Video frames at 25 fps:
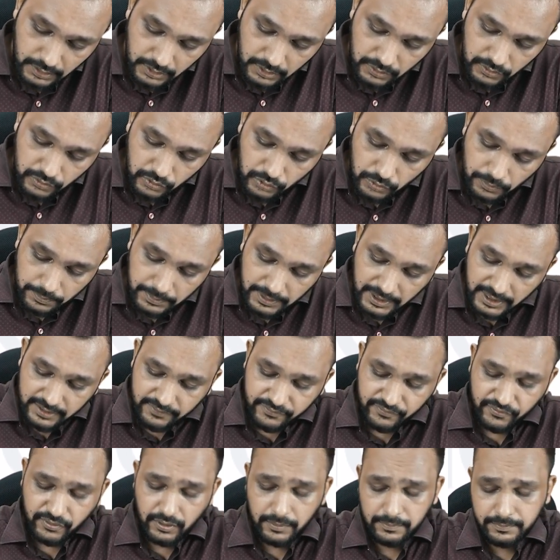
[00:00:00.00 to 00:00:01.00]
So
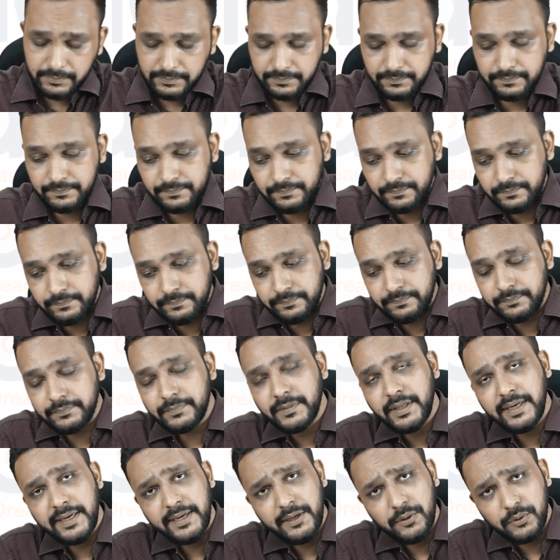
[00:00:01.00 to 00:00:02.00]
blood from
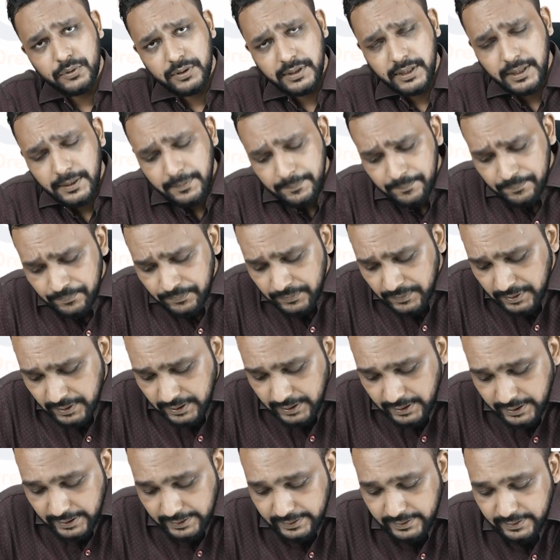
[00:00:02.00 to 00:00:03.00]
aorta,
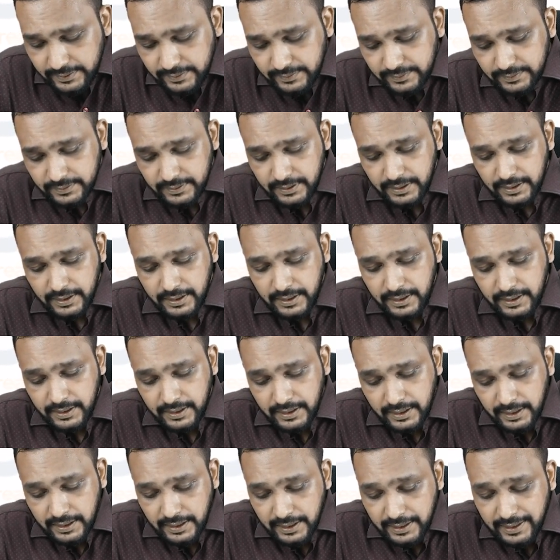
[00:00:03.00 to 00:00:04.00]
it is
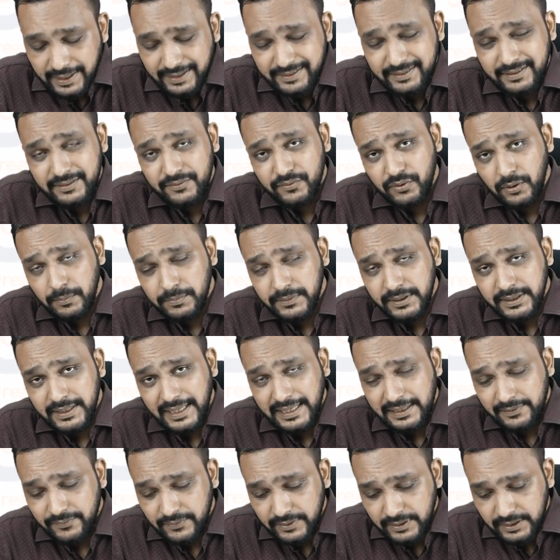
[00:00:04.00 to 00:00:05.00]
arising from the
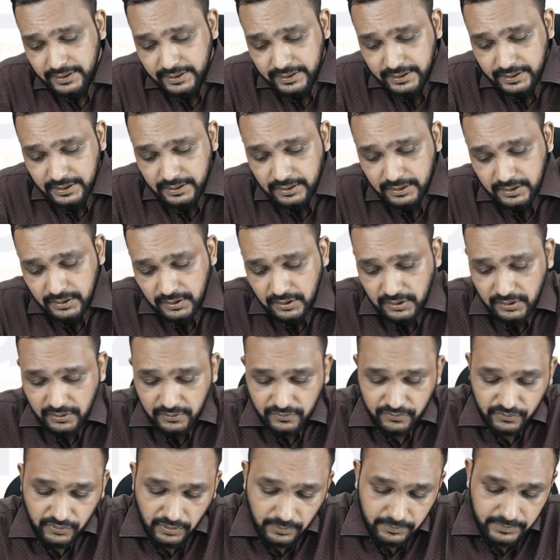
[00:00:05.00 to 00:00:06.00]
right ventricle.
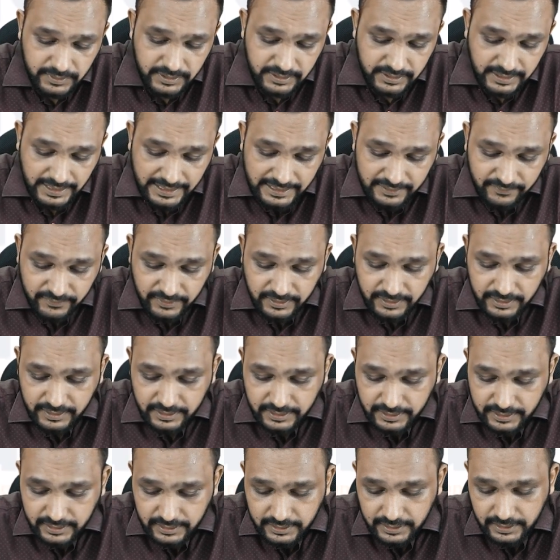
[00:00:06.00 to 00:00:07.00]
From the right
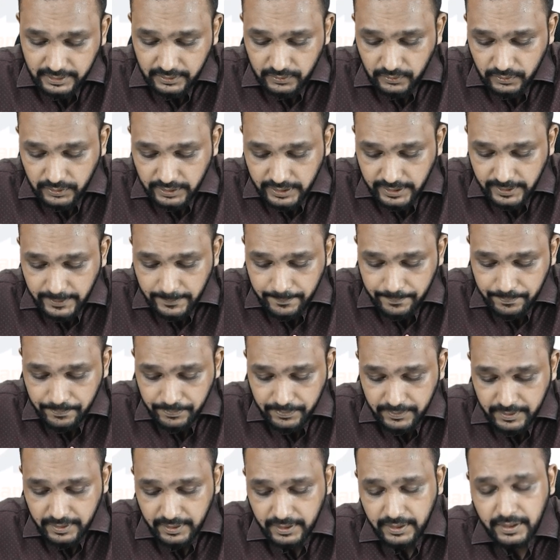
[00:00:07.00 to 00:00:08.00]
ventricle, okay,
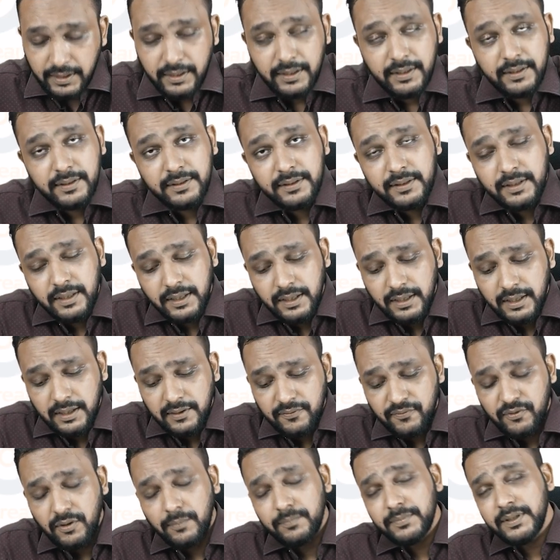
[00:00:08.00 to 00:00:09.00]

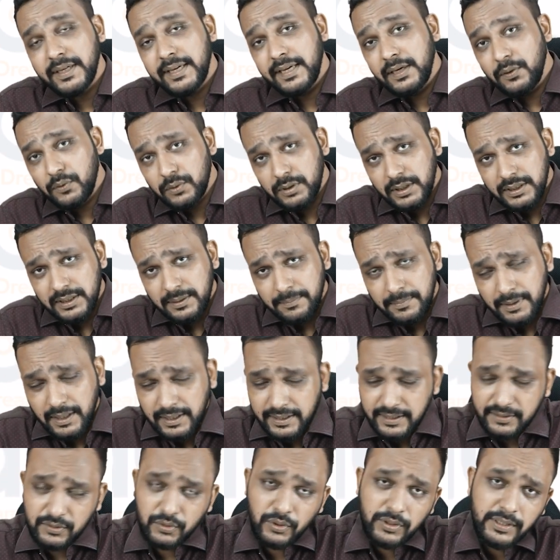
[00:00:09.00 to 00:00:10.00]
from the aorta the
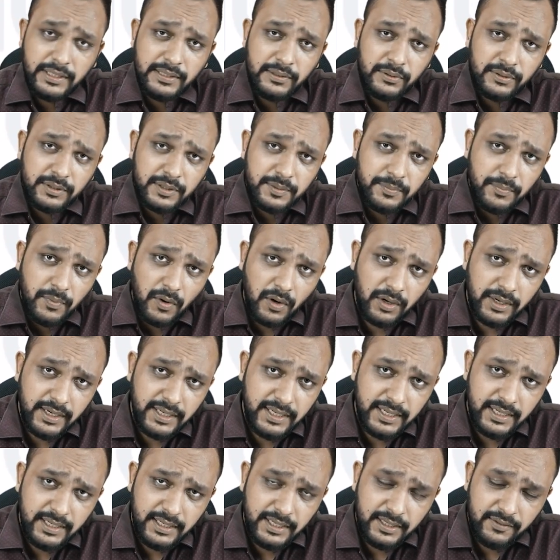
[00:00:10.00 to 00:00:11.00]
blood is going into the
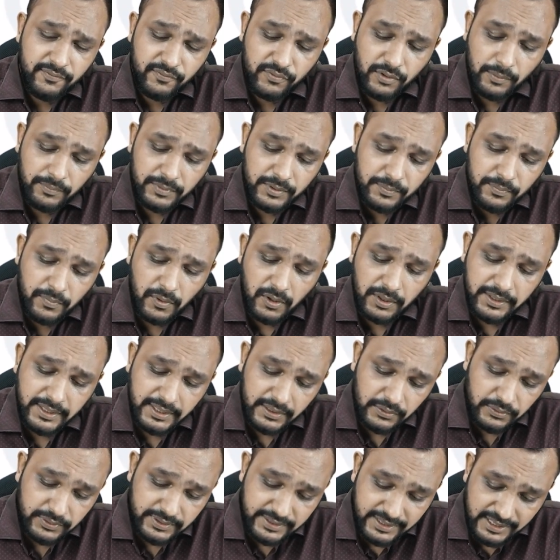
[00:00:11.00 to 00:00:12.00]
body, from the body
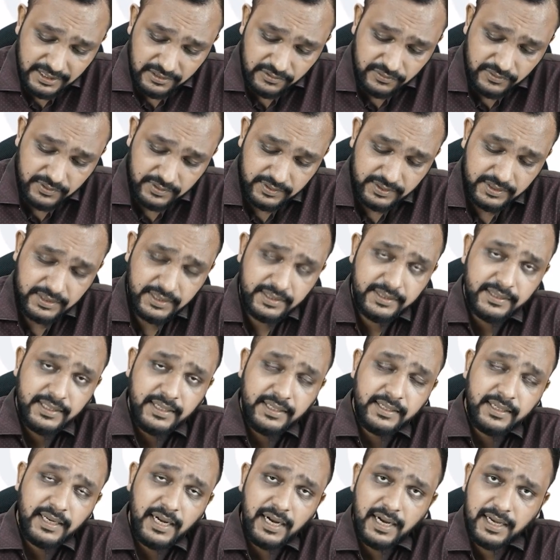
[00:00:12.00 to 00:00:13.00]
to the SVC,
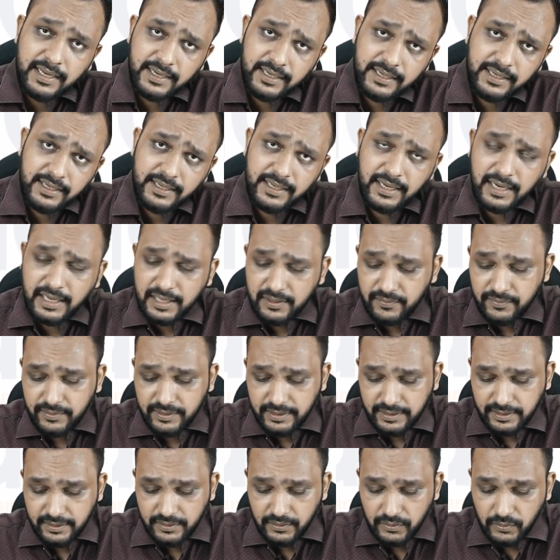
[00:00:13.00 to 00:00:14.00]
then RA,
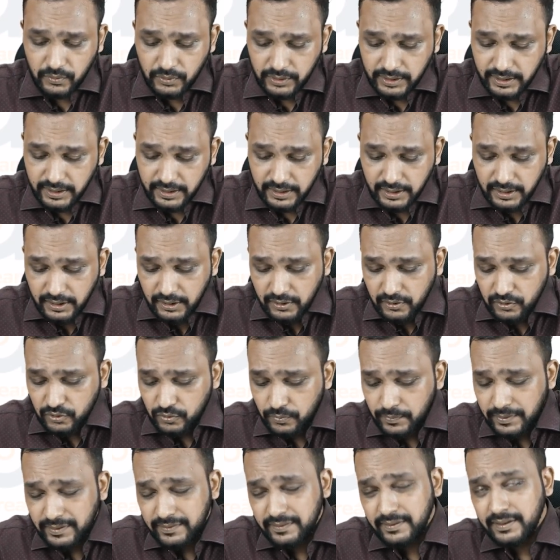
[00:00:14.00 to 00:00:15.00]
RV, okay. So
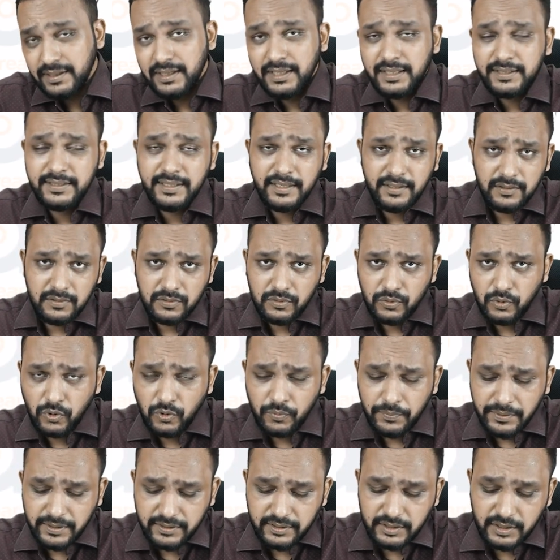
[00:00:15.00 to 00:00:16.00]
basically there is no
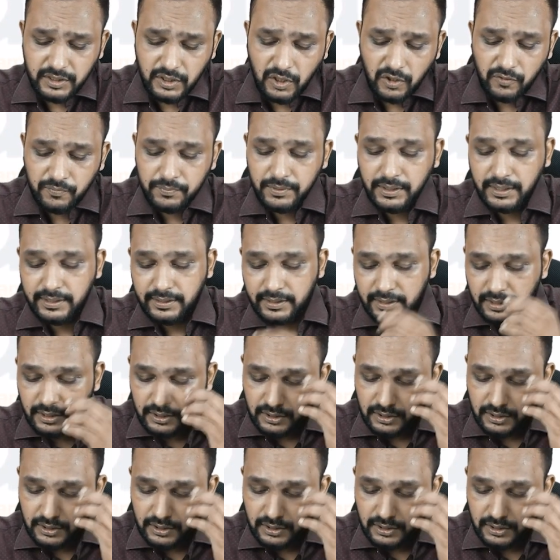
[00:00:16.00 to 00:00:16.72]
mixing of blood.